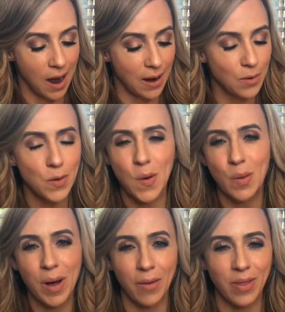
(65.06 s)
I don't know
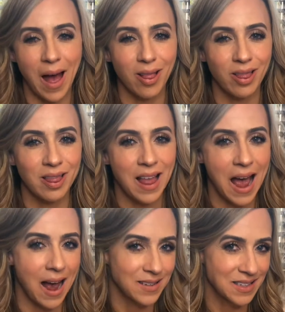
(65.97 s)
about that
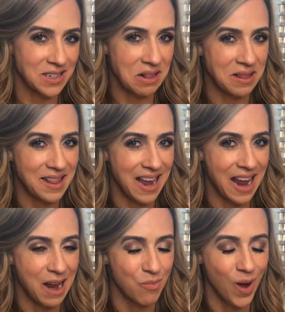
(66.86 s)
last
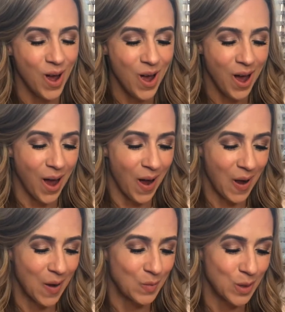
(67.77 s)
claim,
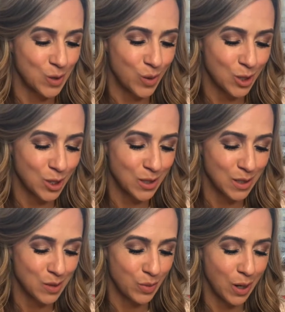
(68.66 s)
especially
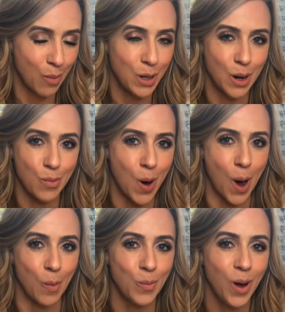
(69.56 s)
since becoming a
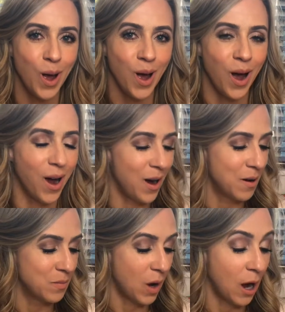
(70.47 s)
mom.
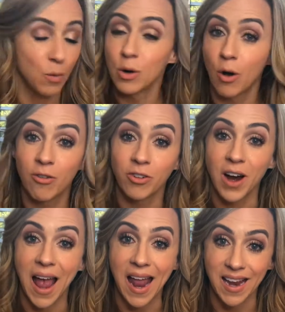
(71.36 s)
I will go
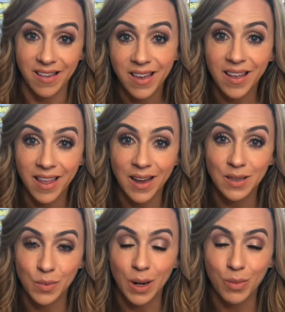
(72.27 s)
for anything that
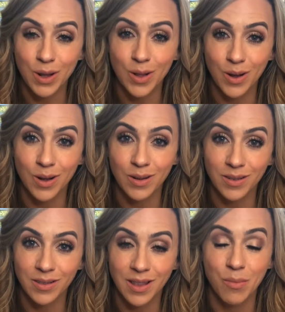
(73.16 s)

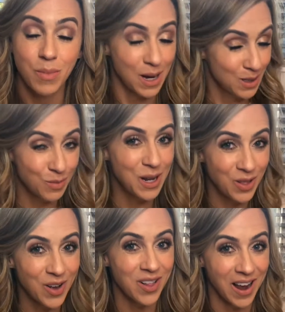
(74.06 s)
makes me
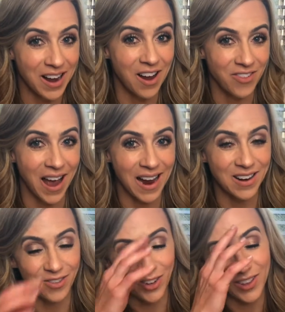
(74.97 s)
look like I've had
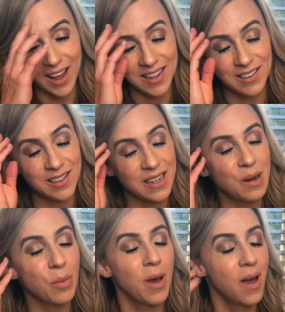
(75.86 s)
a full night's
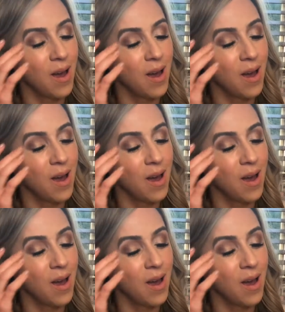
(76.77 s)
sleep.